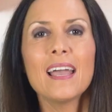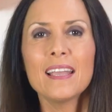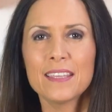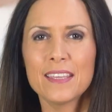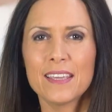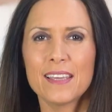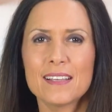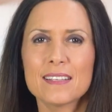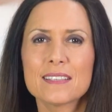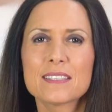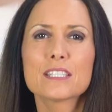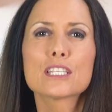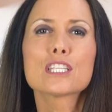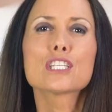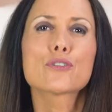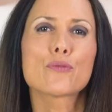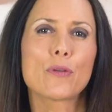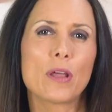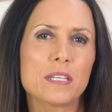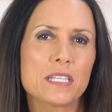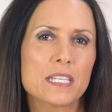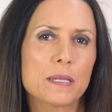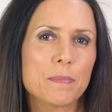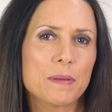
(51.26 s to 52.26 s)
And yes, this
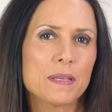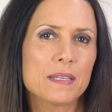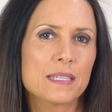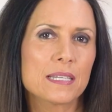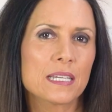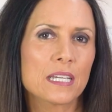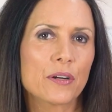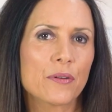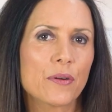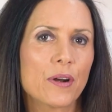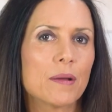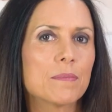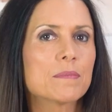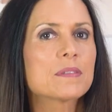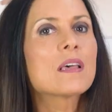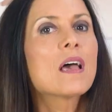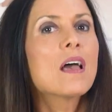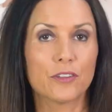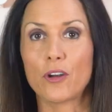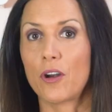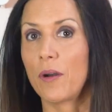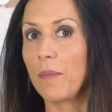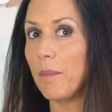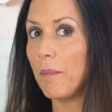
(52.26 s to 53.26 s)
recipe is in grams.
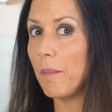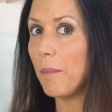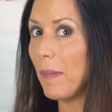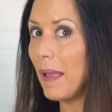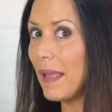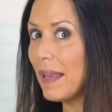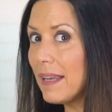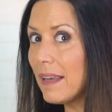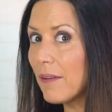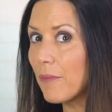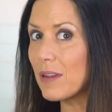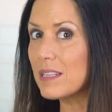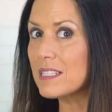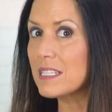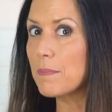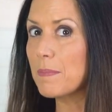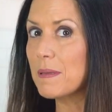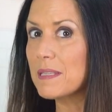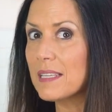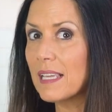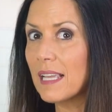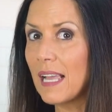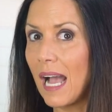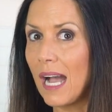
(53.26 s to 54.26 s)
There are many
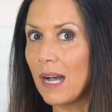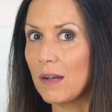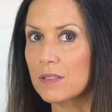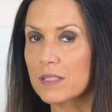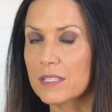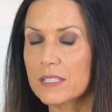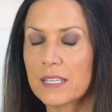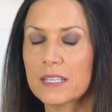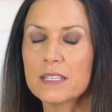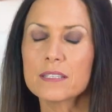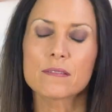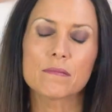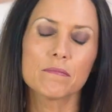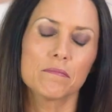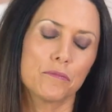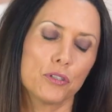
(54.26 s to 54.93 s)
recipes in ounces.